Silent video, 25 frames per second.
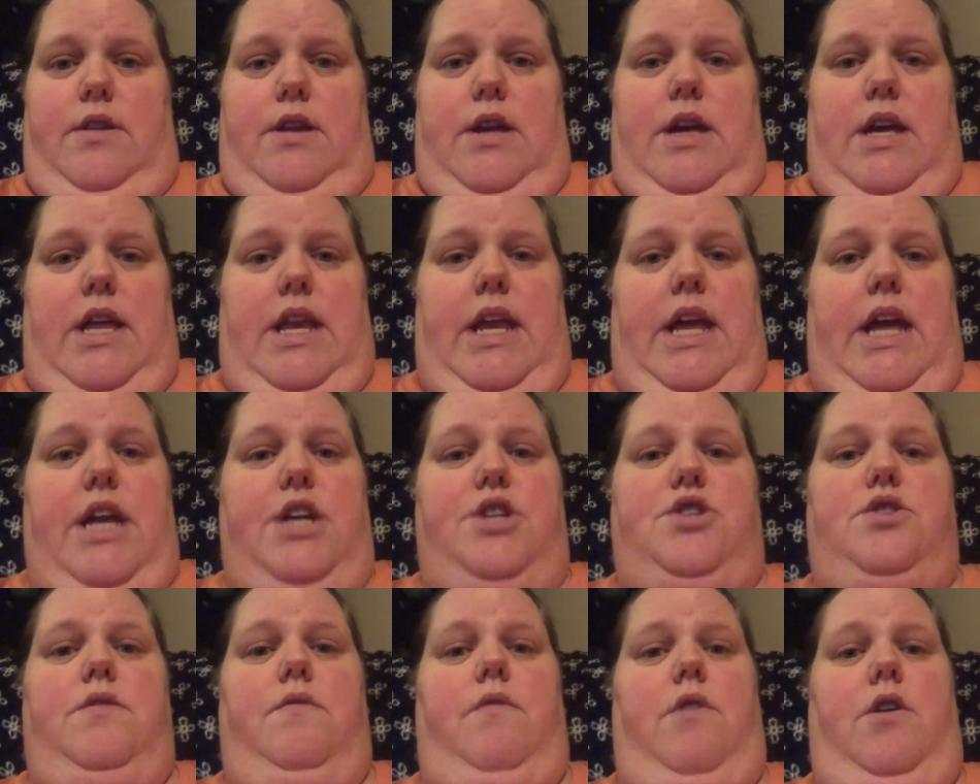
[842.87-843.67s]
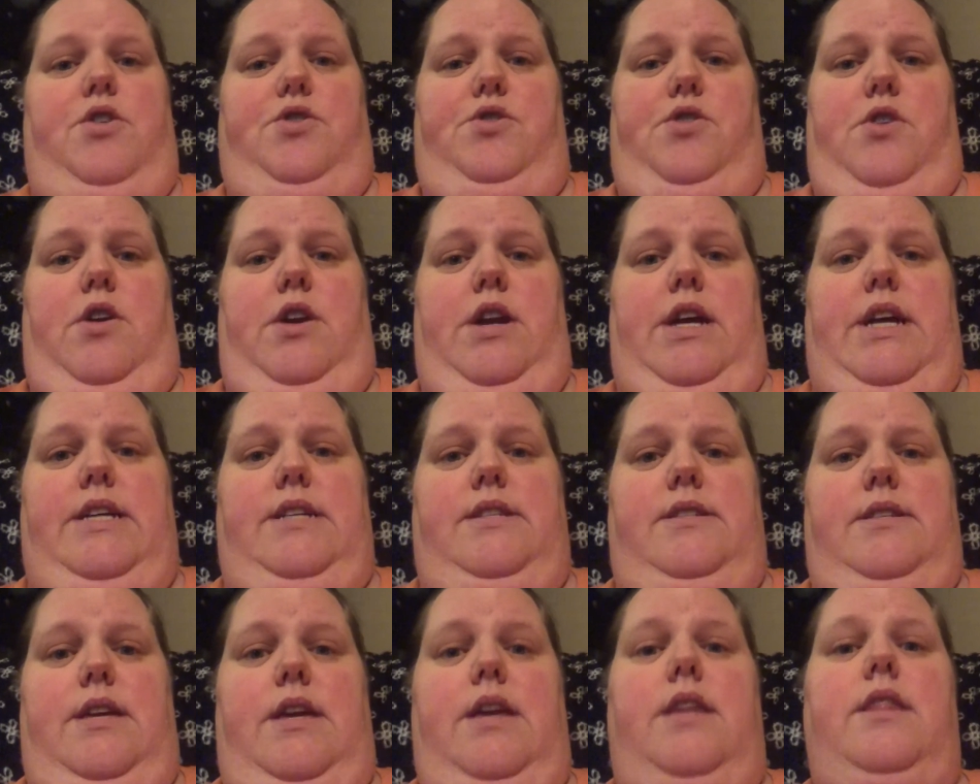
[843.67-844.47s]
and each of our
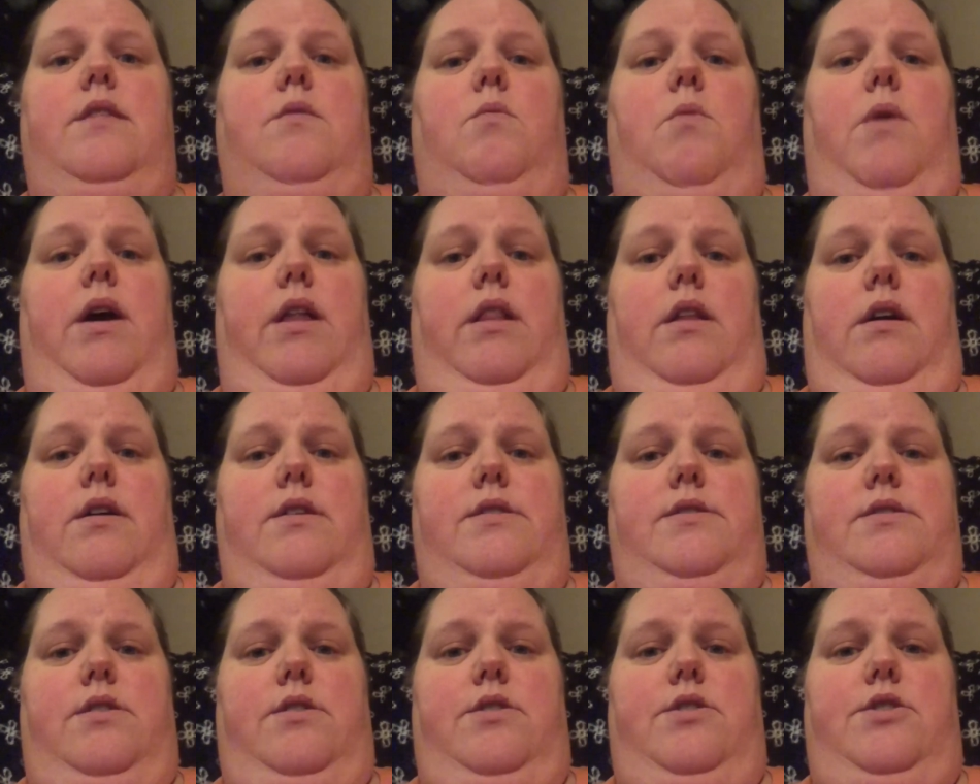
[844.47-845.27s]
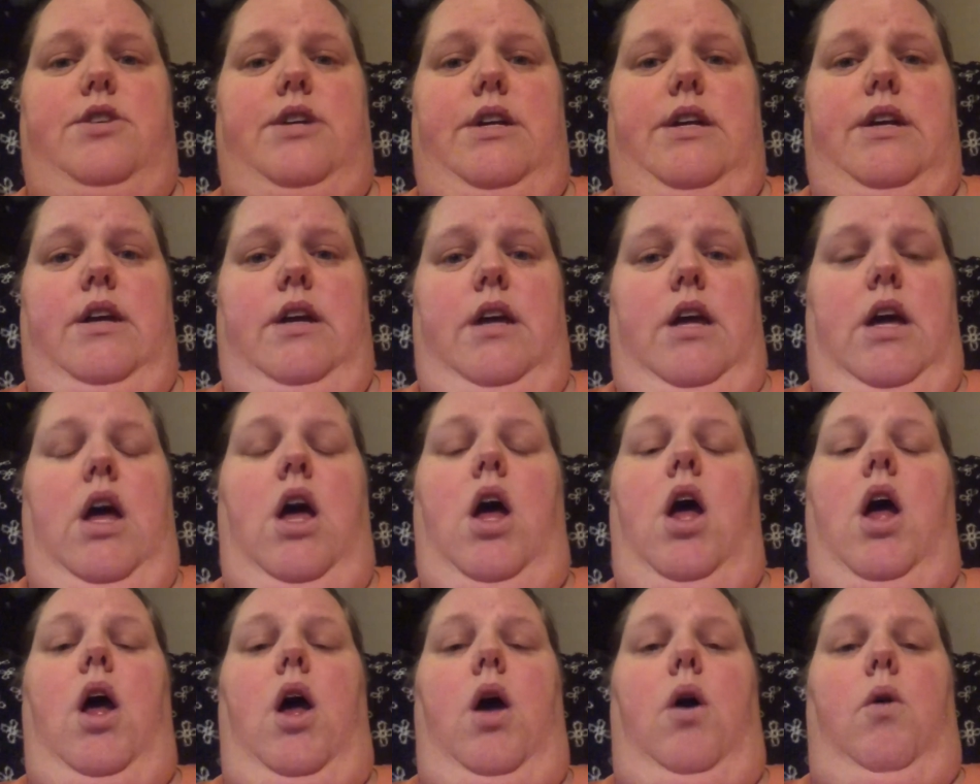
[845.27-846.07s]
journeys in the weight loss surgery
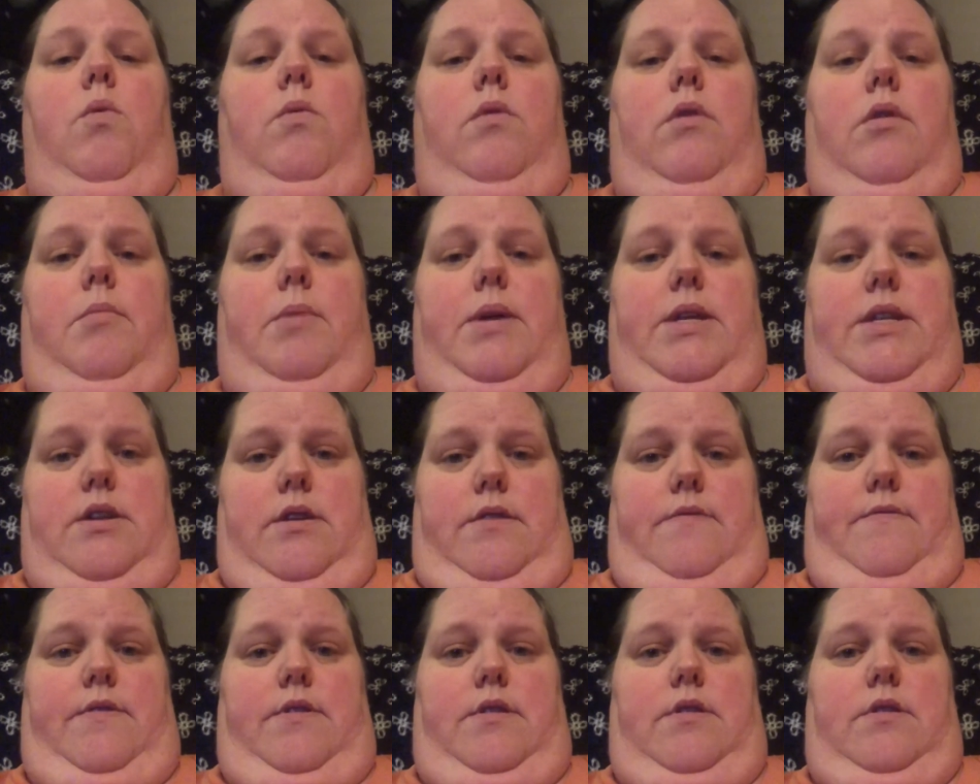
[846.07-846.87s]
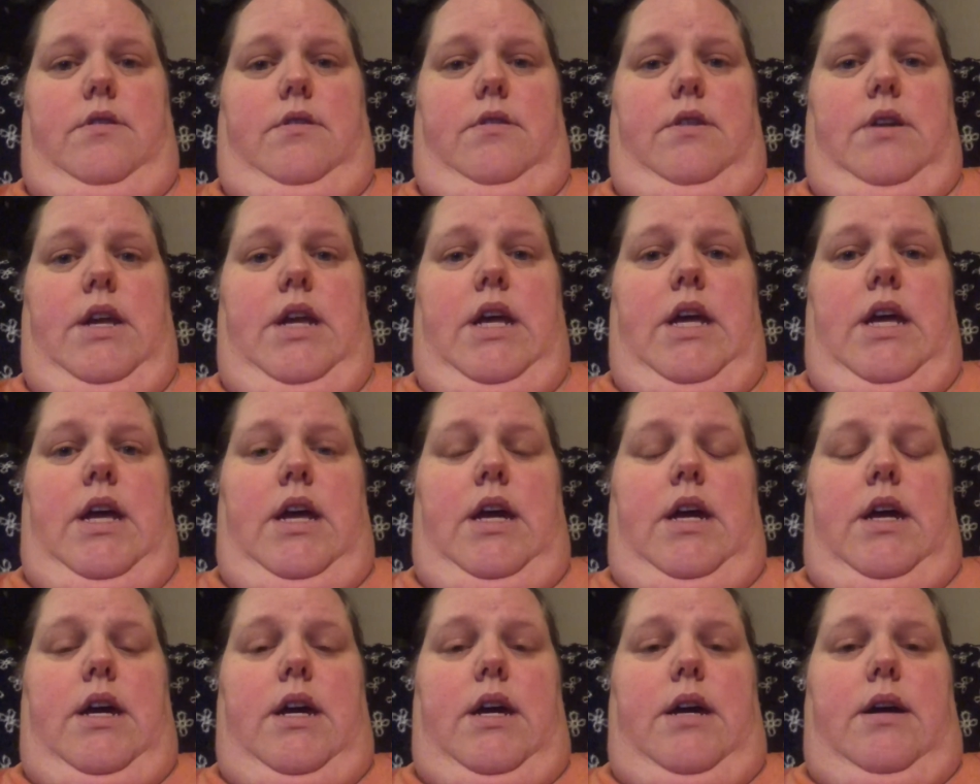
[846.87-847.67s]
will be different.
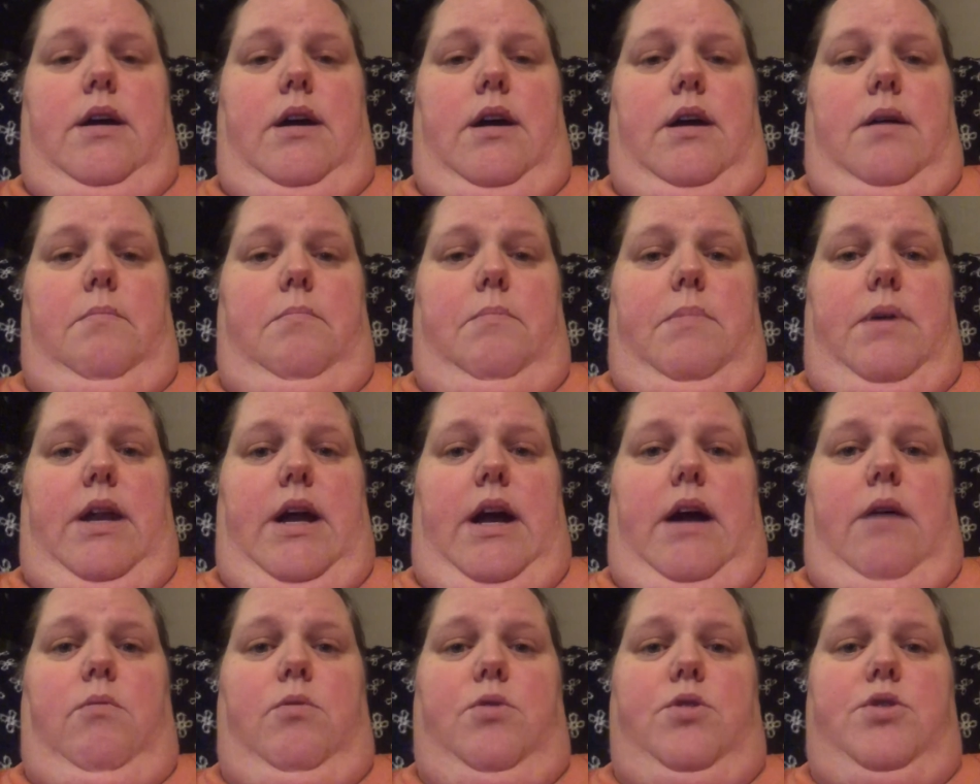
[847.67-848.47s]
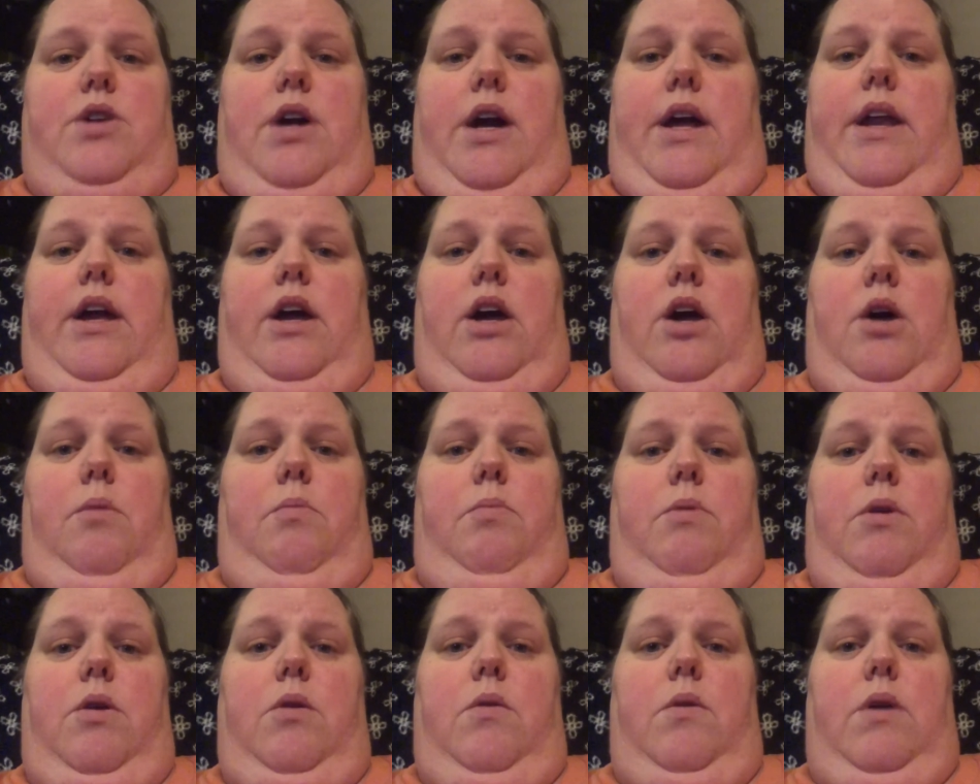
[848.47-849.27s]
But I will try to
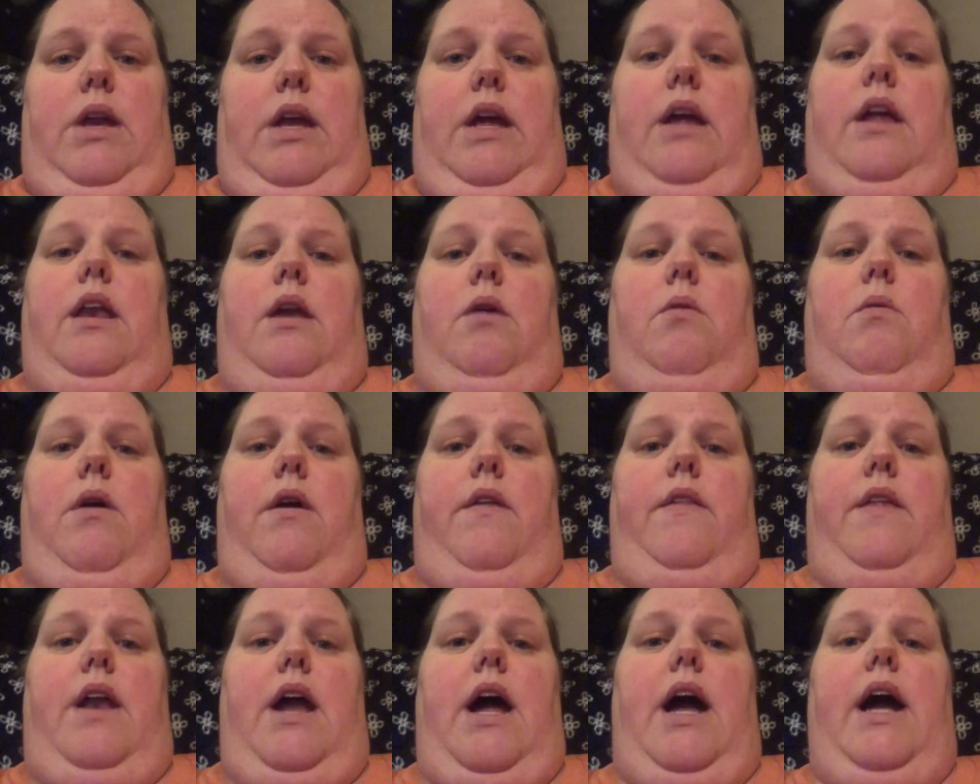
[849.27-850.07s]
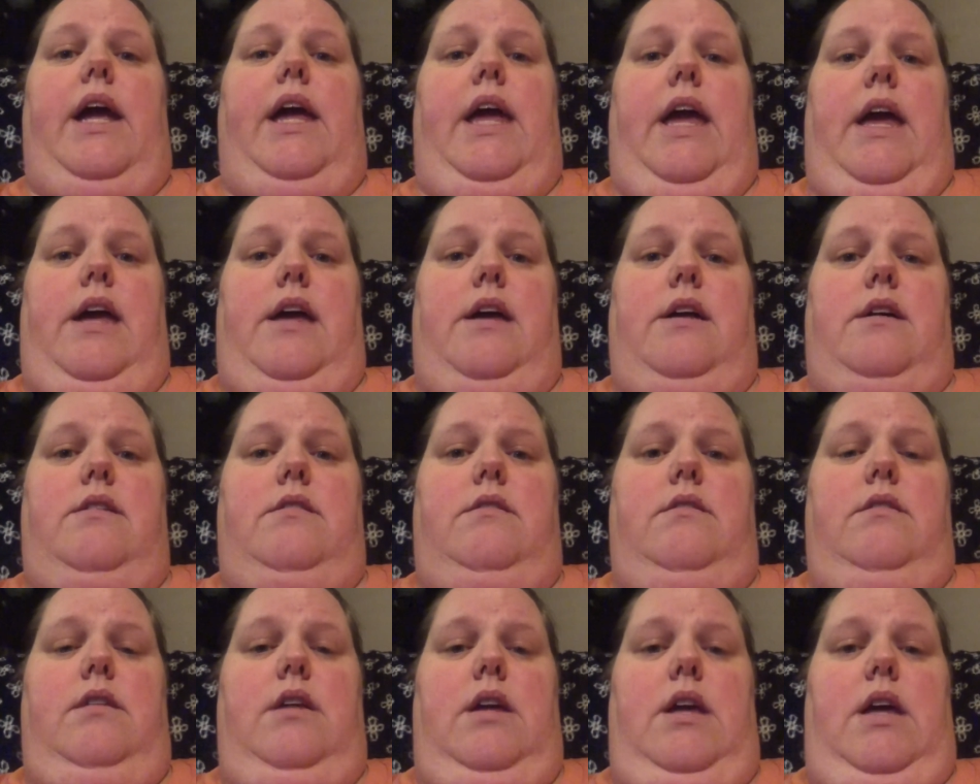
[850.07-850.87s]
help you in any way that I
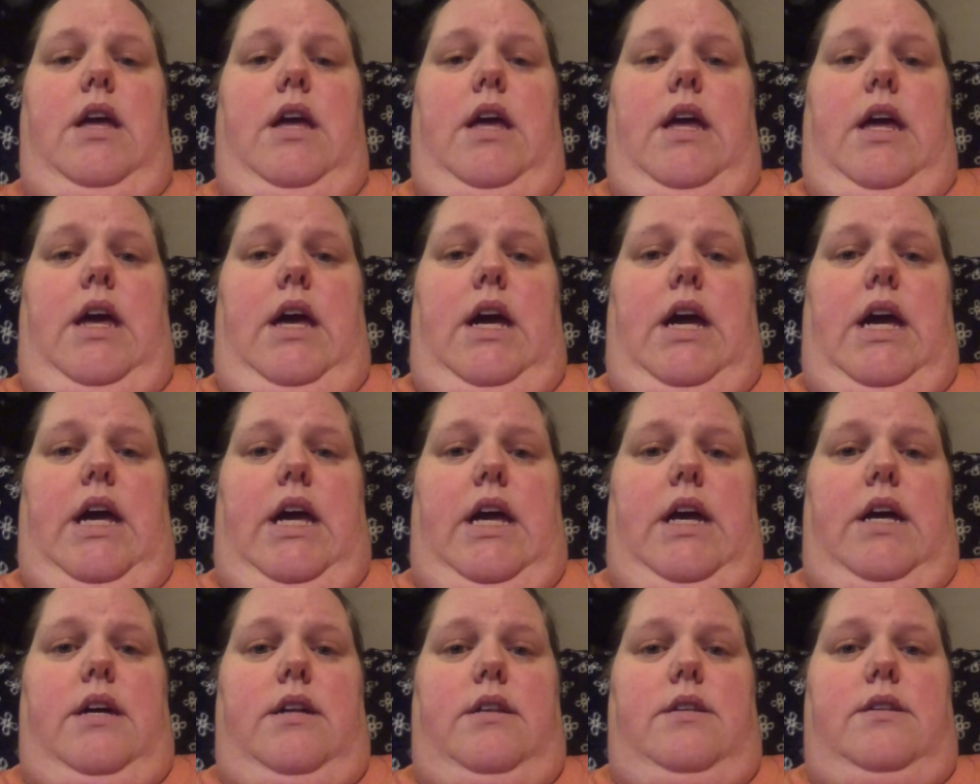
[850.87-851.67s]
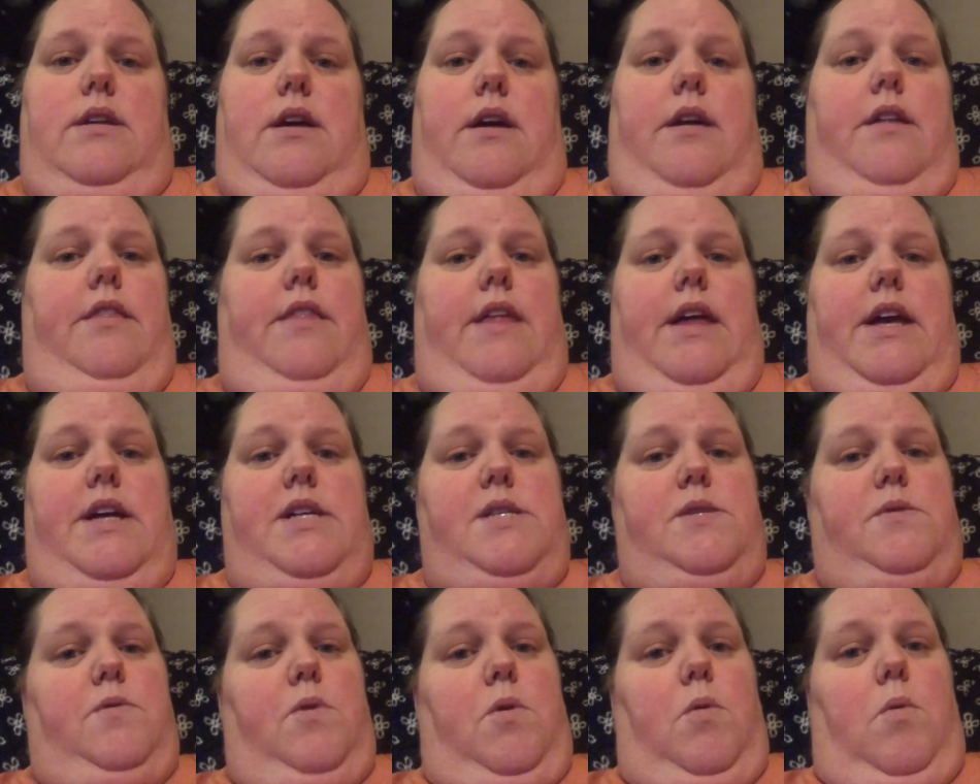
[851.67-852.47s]
can. And
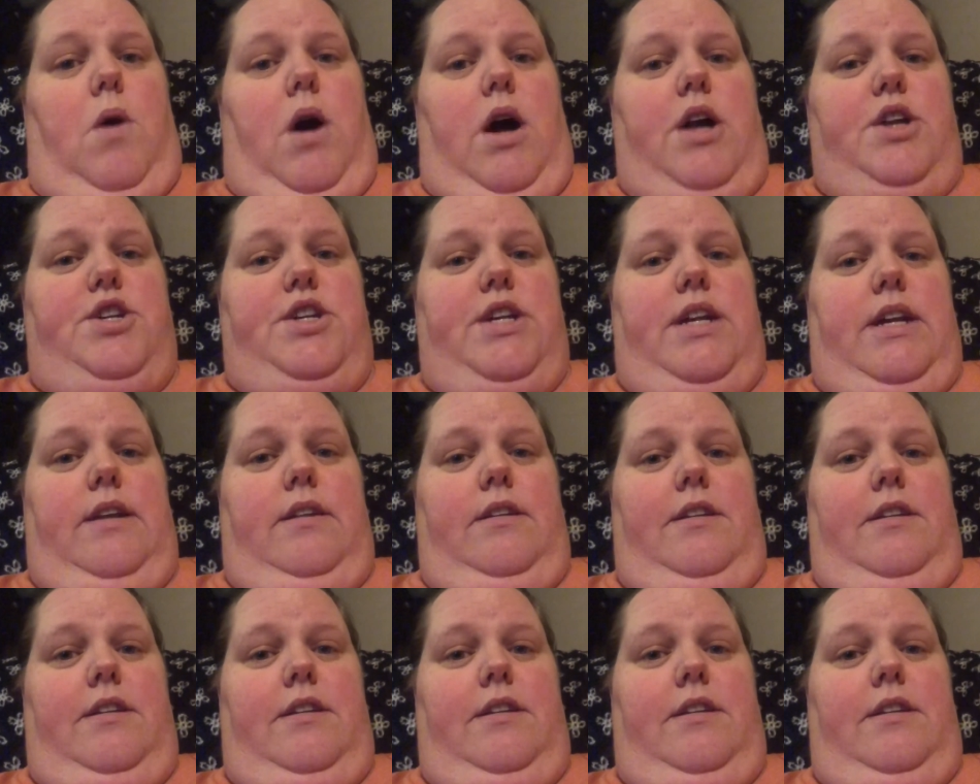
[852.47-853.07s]
thanks for watching.